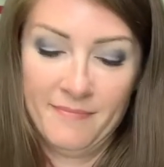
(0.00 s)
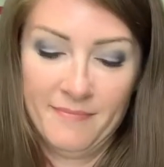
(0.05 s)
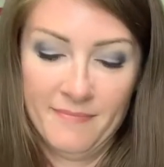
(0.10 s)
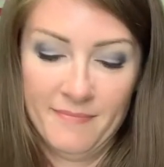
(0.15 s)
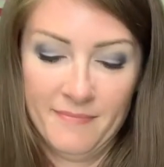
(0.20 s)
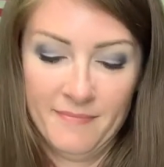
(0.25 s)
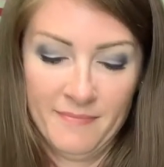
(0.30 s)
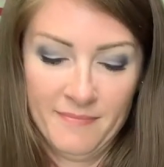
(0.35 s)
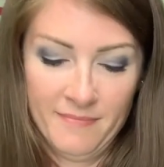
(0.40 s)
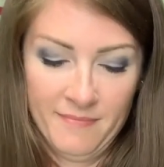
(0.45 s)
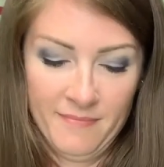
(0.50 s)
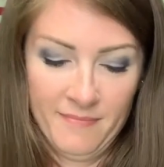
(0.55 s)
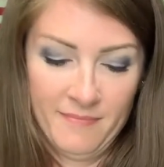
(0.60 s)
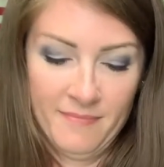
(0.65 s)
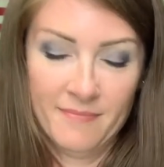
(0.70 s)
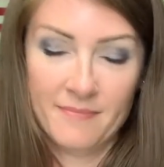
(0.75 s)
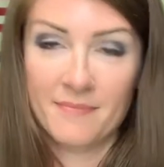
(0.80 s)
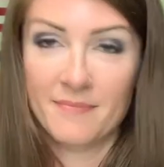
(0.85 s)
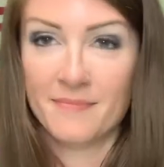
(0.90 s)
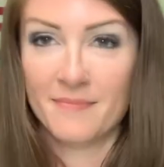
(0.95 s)

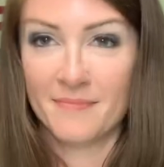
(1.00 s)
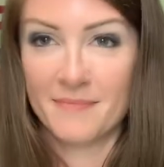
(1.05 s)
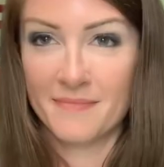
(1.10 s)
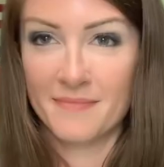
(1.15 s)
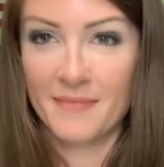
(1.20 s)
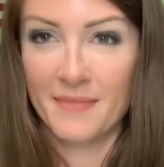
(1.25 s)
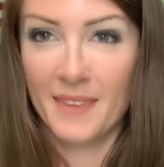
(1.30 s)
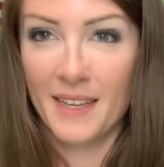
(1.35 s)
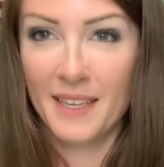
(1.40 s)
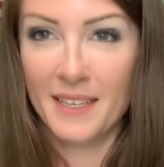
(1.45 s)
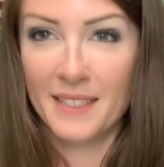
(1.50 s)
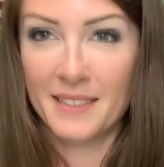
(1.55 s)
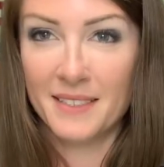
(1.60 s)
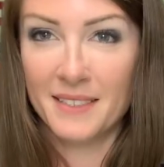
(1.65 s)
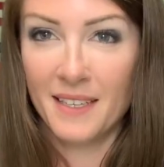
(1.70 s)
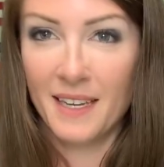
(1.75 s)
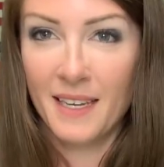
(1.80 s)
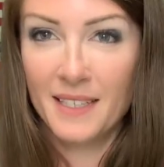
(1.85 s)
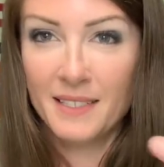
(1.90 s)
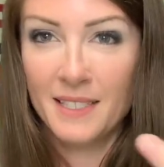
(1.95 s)
And it
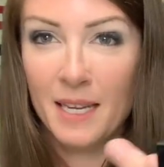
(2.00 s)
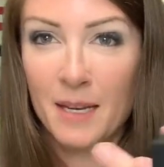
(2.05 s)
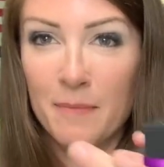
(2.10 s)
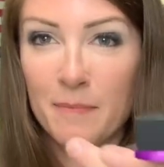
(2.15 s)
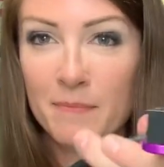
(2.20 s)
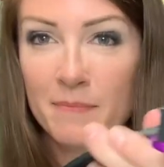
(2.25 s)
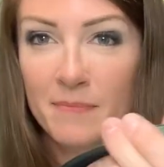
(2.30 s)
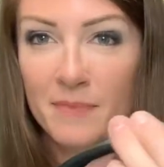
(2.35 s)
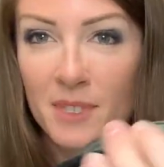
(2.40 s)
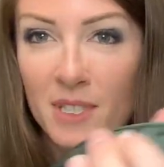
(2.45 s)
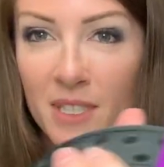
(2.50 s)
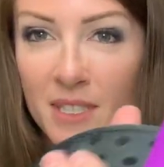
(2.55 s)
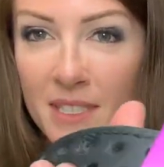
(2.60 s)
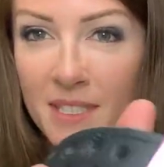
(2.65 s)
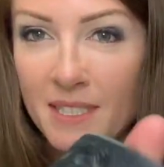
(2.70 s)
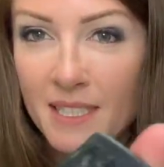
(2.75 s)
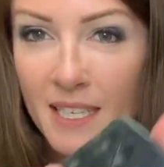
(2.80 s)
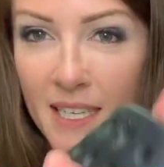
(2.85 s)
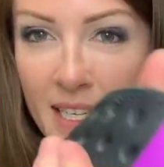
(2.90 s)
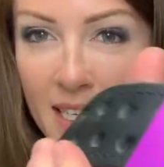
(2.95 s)
slides up. You can
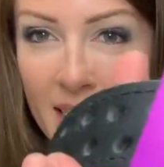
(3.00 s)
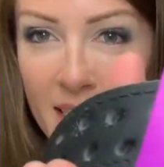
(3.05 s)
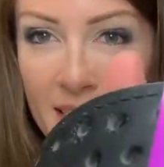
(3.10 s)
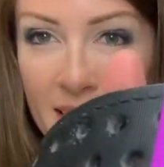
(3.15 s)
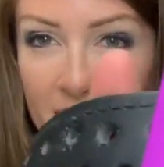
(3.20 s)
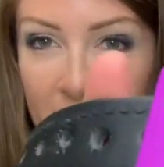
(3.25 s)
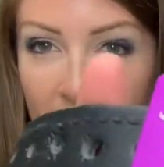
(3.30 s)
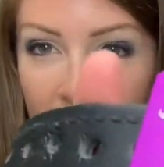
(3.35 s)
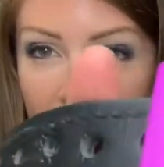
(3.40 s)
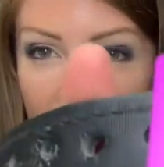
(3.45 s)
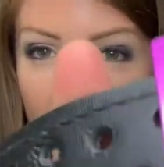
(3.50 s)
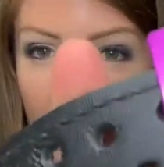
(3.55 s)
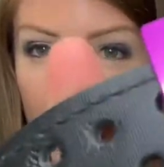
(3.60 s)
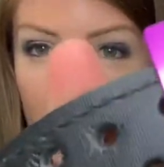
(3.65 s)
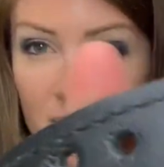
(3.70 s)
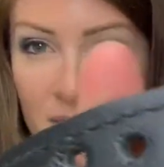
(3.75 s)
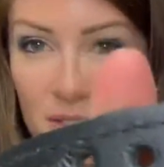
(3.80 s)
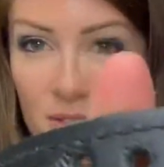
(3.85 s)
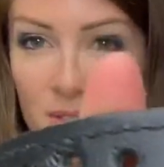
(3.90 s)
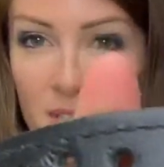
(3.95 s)
see how
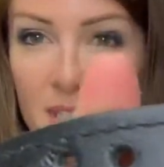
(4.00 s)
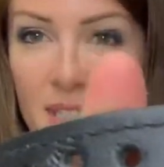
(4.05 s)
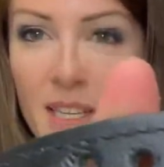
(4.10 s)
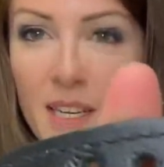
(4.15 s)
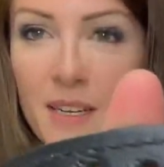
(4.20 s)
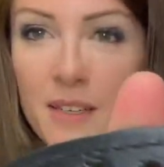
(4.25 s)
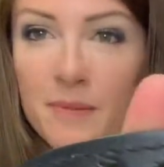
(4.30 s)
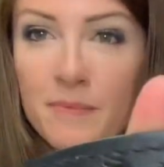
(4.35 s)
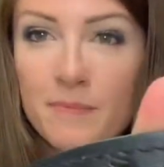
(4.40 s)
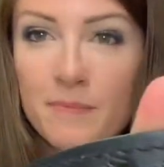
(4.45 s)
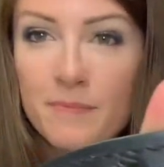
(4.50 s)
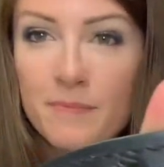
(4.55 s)
that looks right there.